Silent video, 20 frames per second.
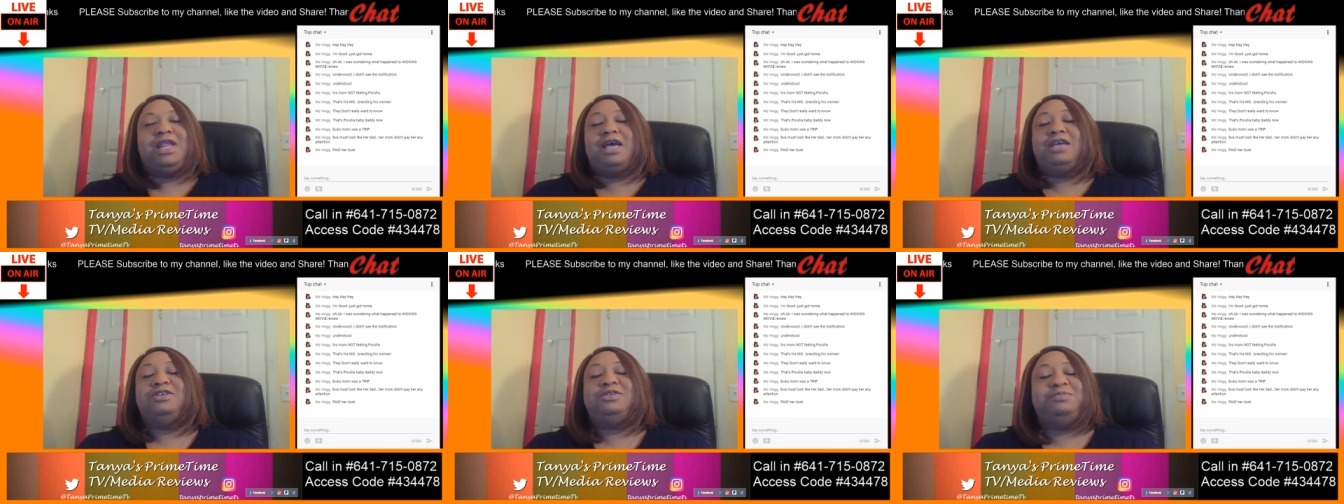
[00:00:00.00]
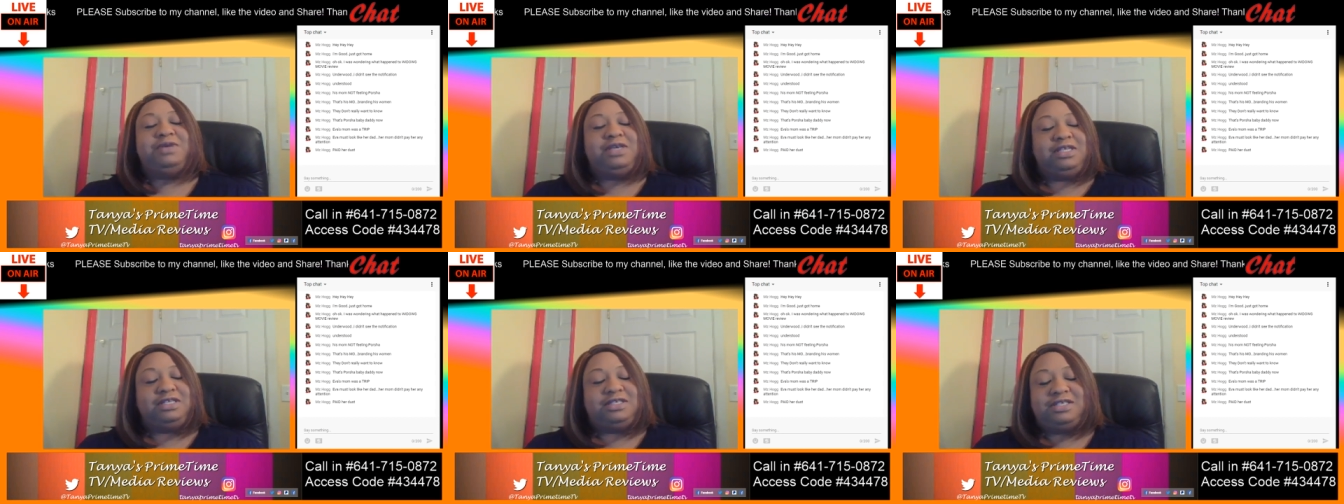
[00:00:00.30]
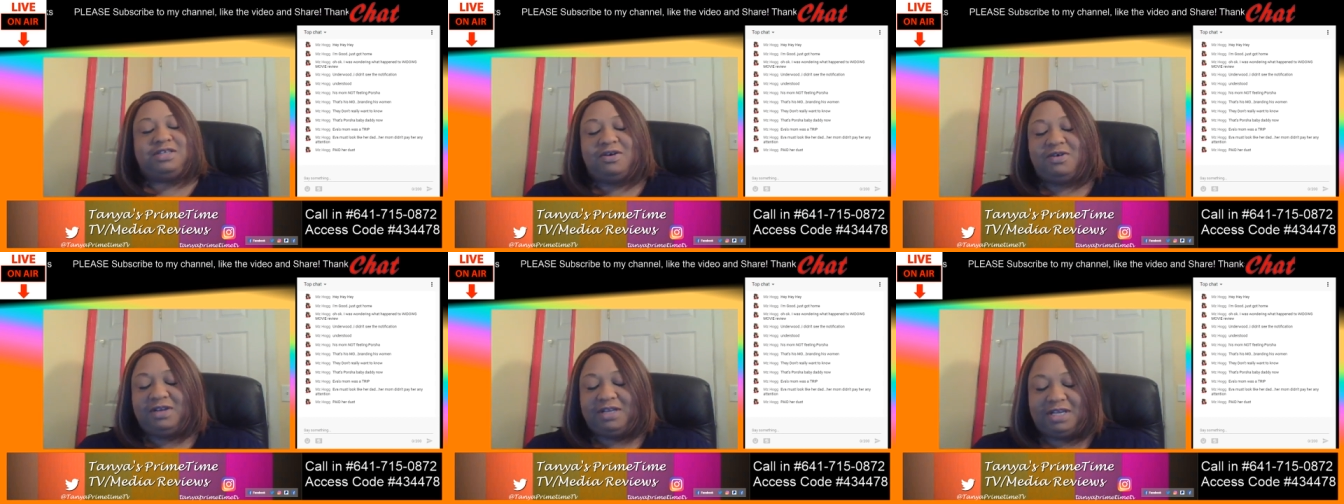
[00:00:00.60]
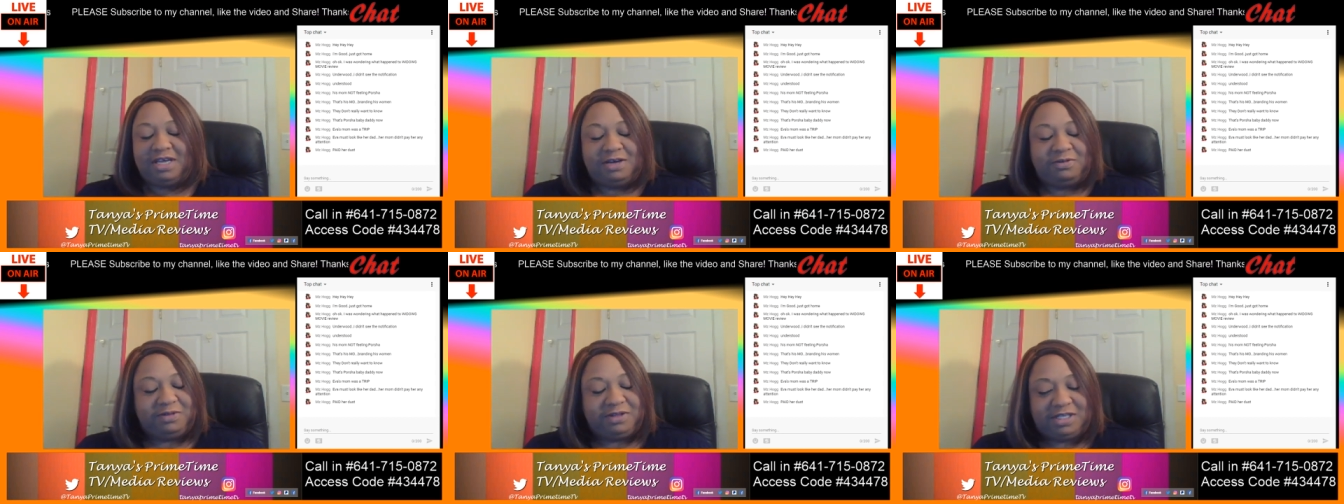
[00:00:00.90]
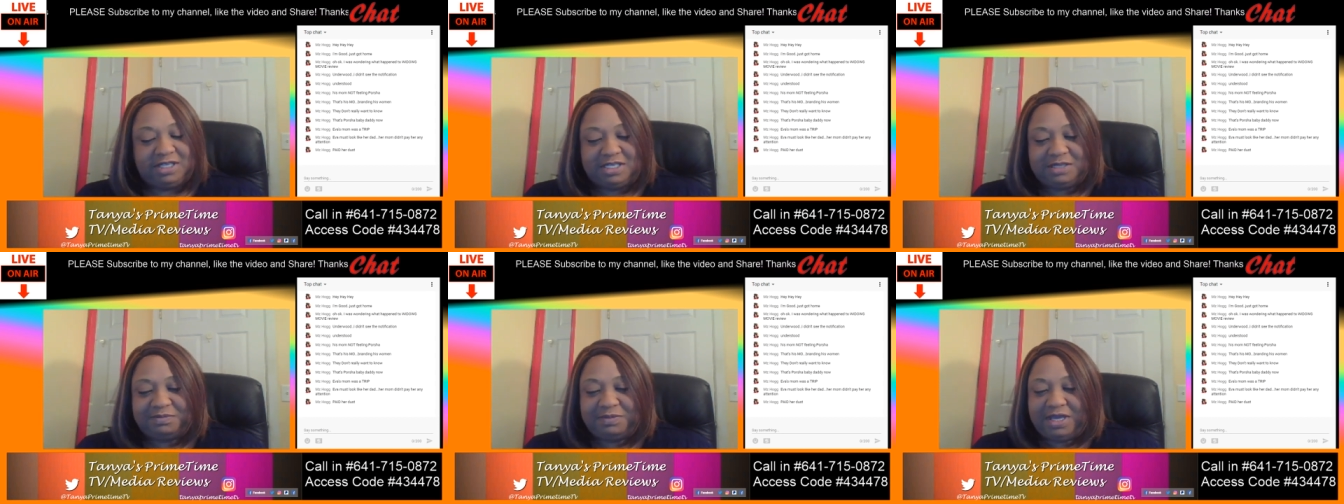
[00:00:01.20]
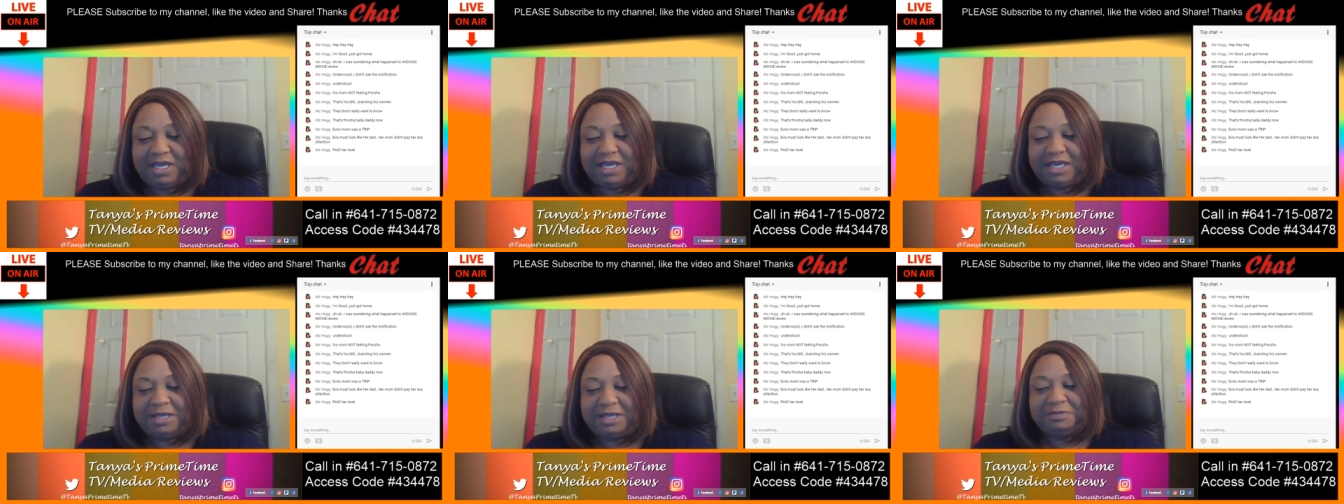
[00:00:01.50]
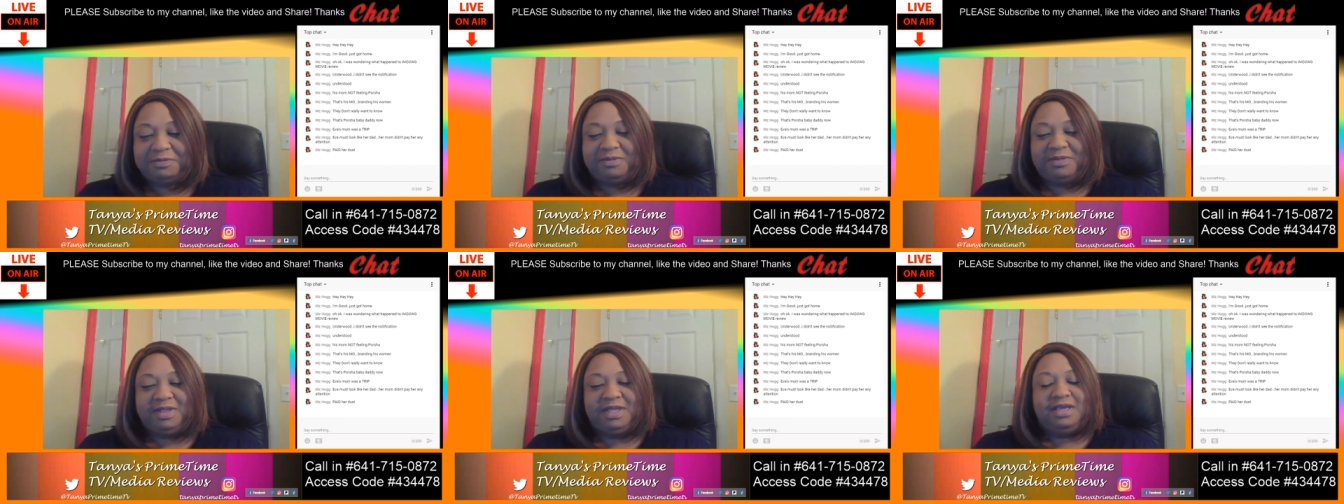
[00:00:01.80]
I used to be so in love with this
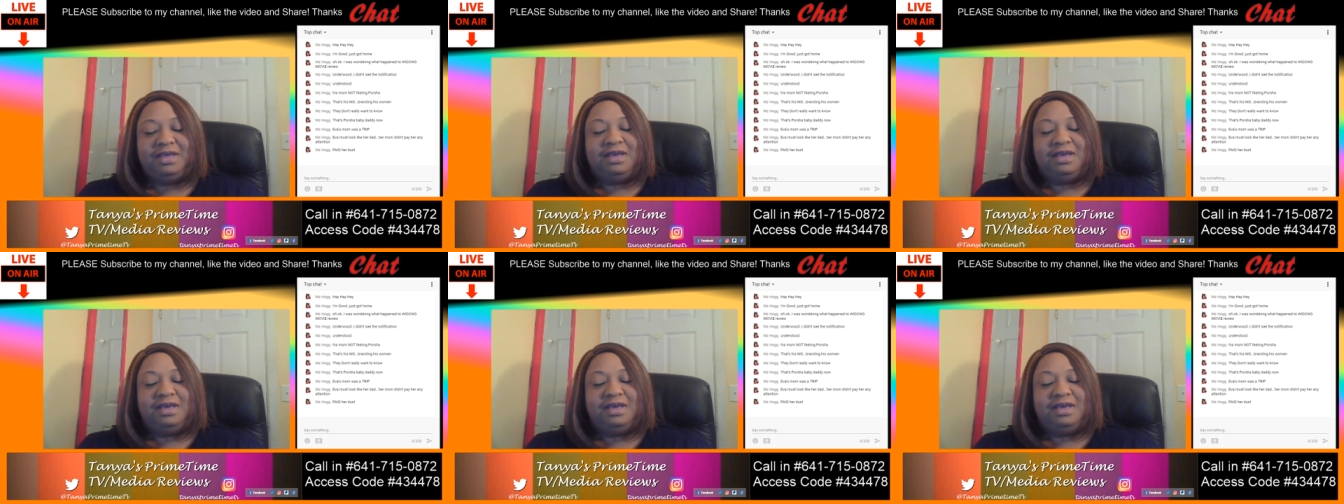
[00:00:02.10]
man.